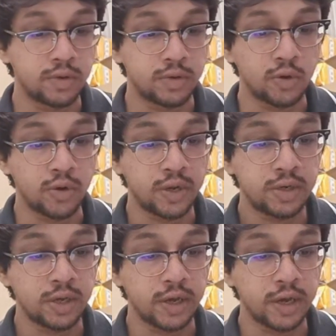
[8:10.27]
during
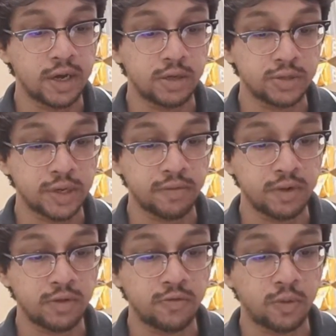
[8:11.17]
their
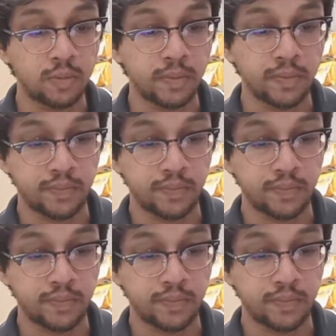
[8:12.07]
travel from